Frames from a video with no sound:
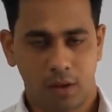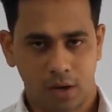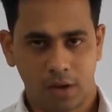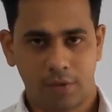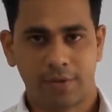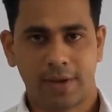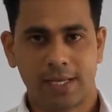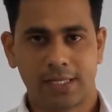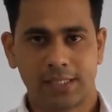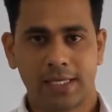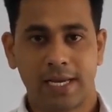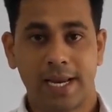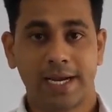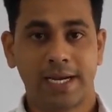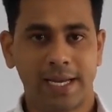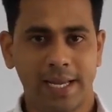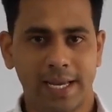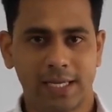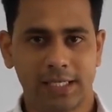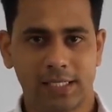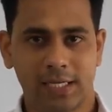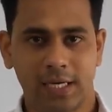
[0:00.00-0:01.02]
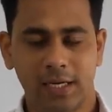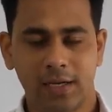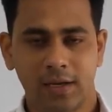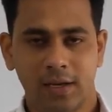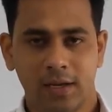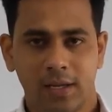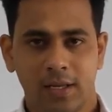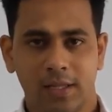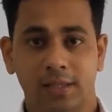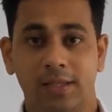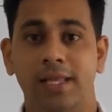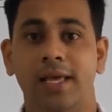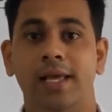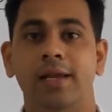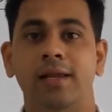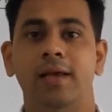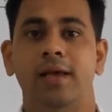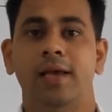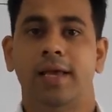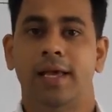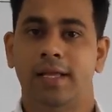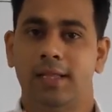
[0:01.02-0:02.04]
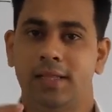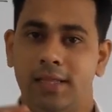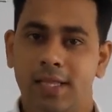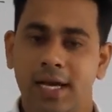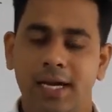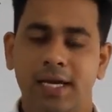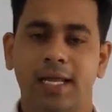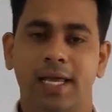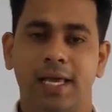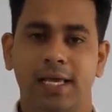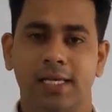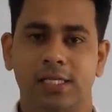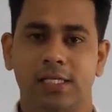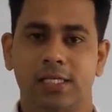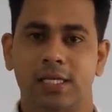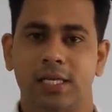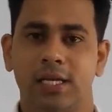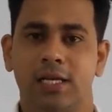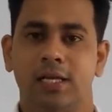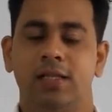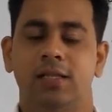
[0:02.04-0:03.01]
or we can say lactic acid, then in that case